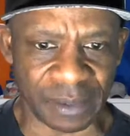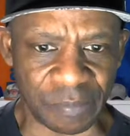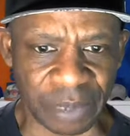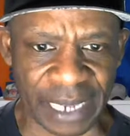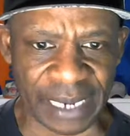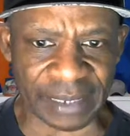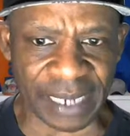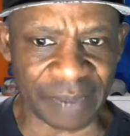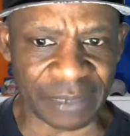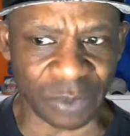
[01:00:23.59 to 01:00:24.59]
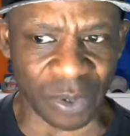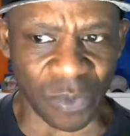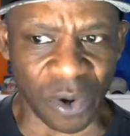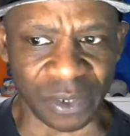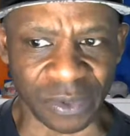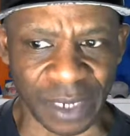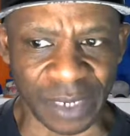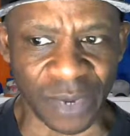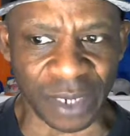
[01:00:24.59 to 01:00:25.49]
player that Tom Thibodeau want. He